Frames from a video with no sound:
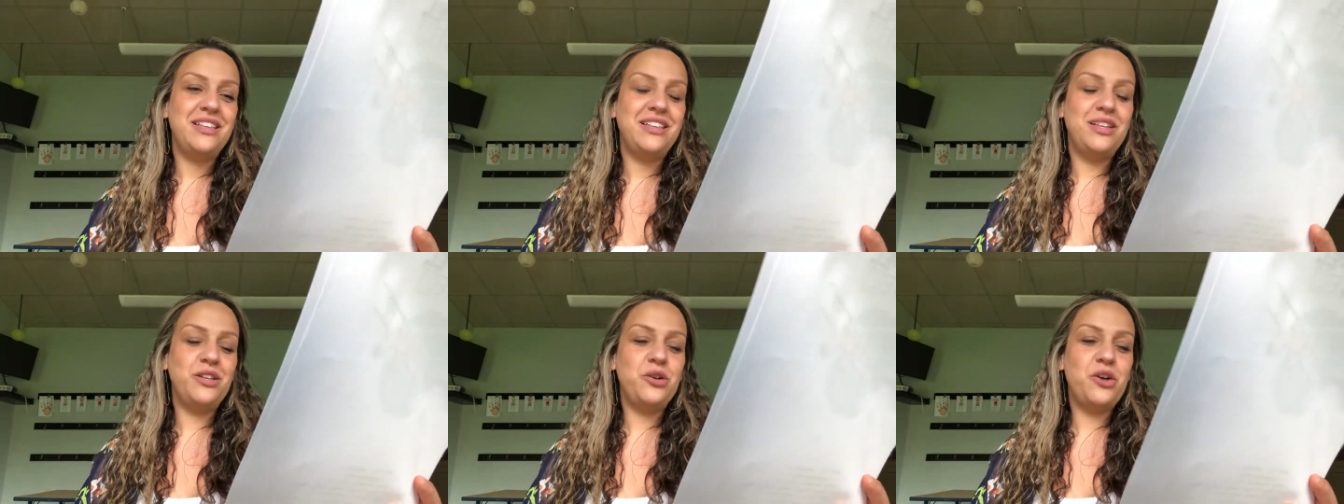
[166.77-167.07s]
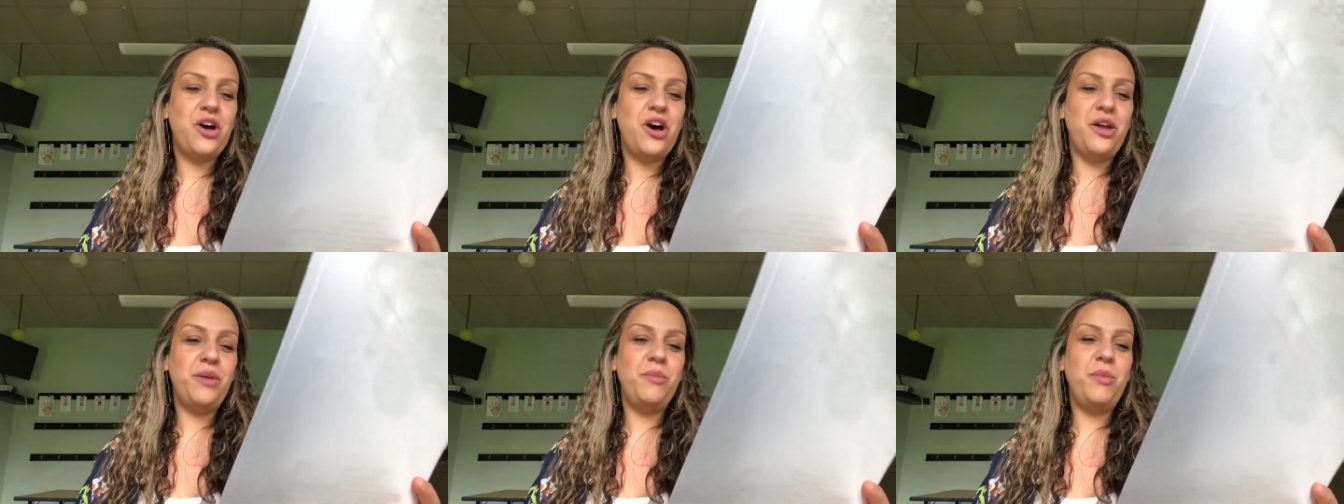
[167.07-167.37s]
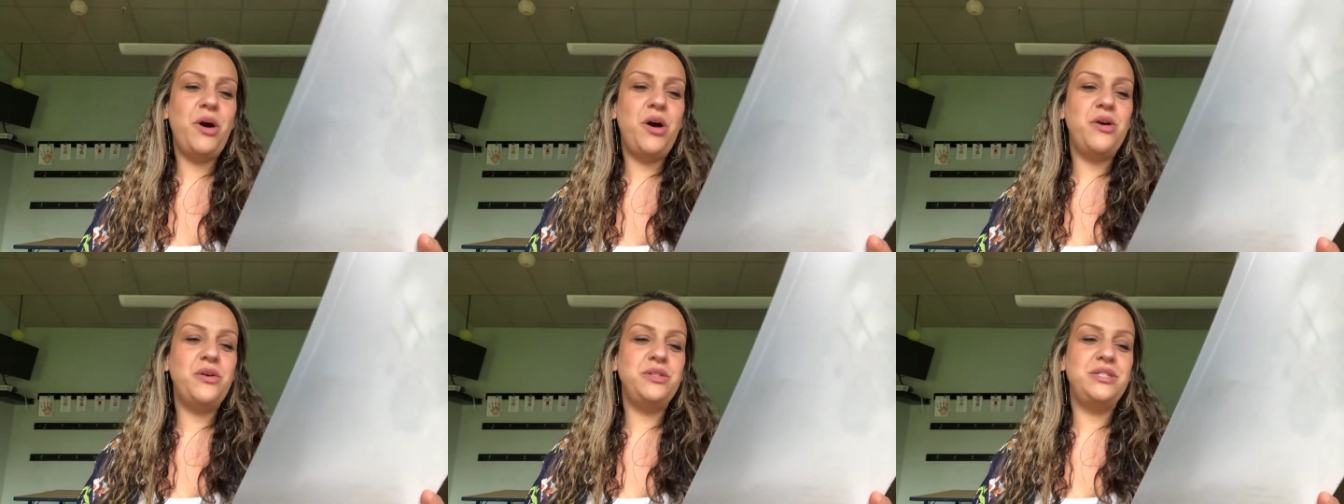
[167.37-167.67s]
the little cotton
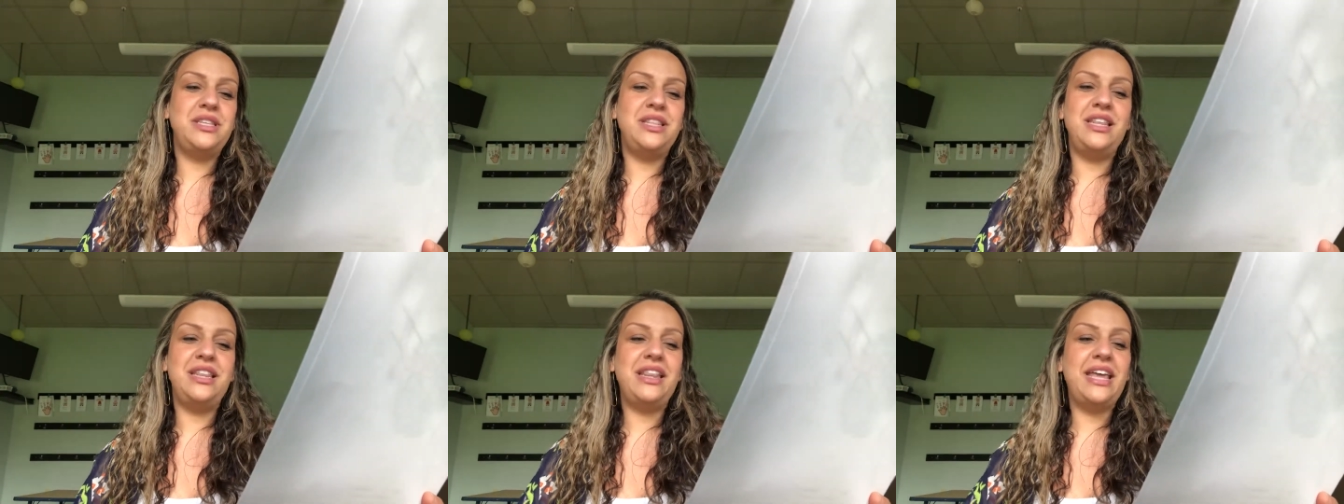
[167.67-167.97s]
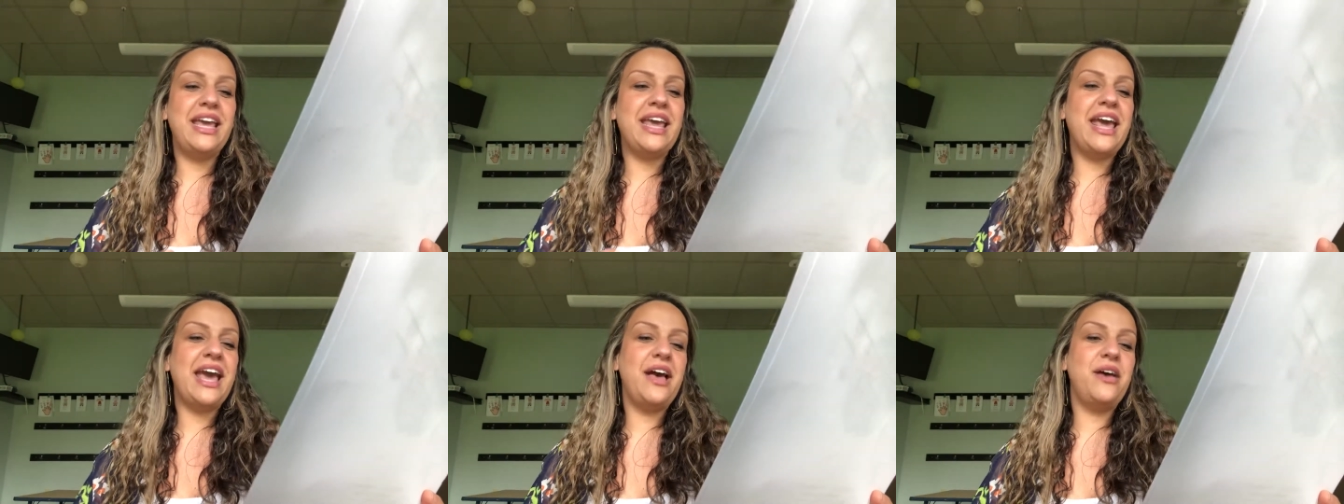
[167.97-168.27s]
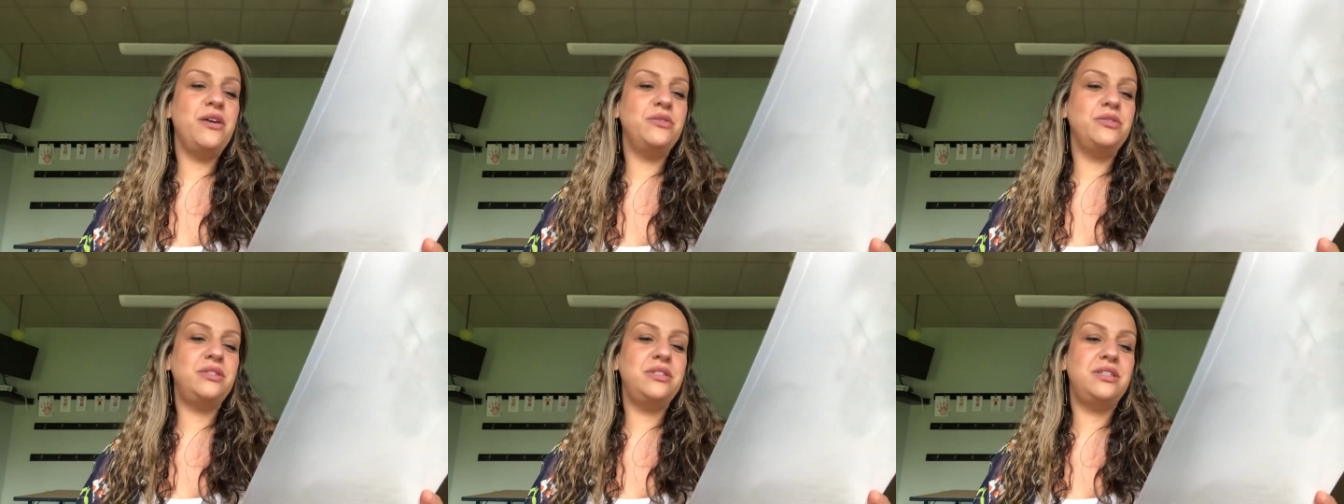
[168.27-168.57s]
balls, and then they
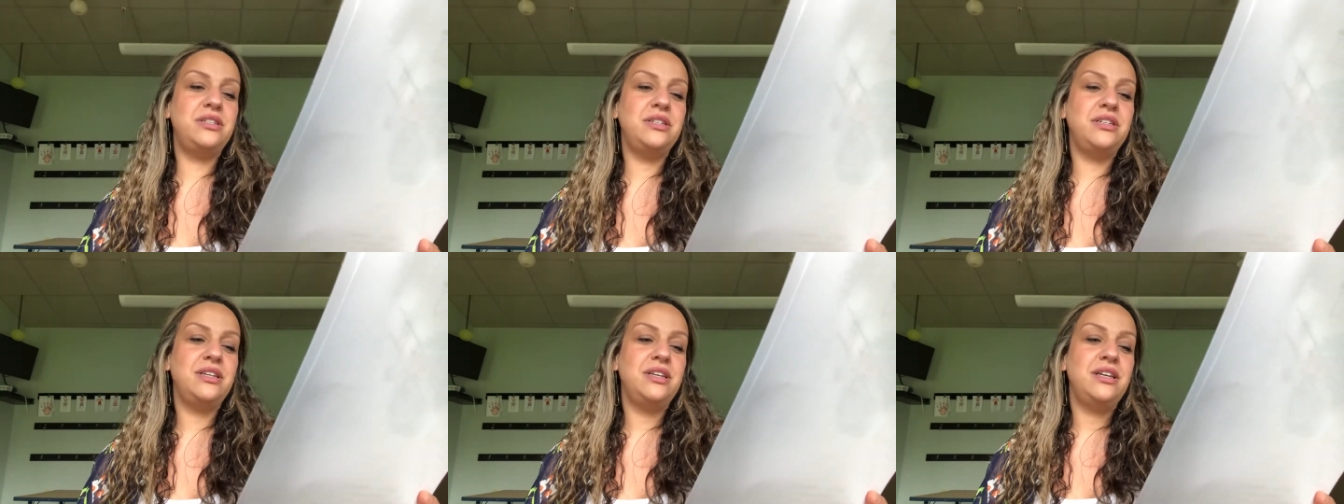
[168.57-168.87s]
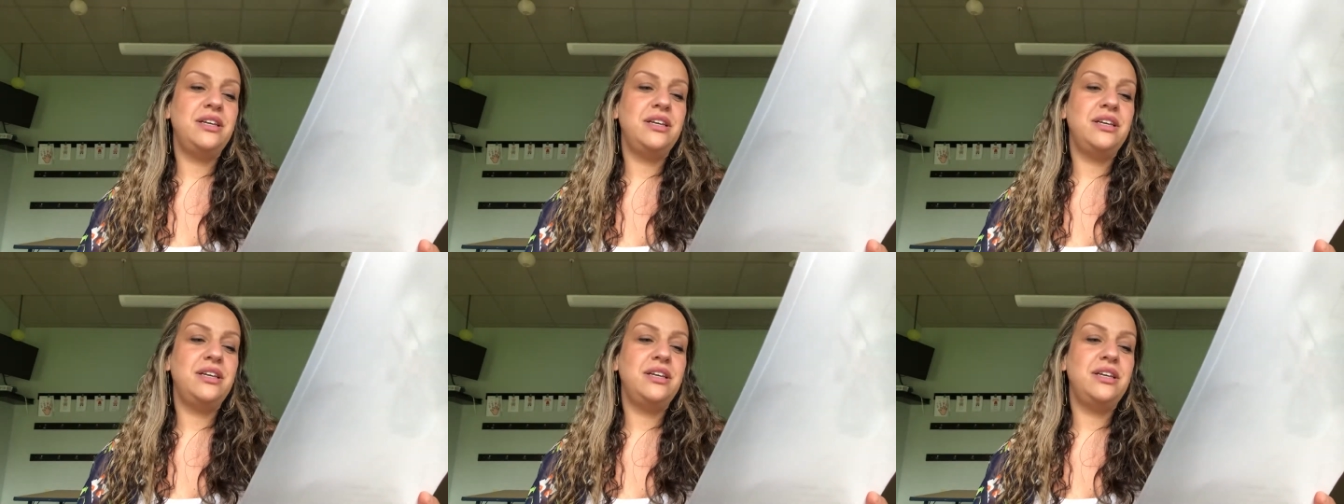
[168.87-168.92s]
count.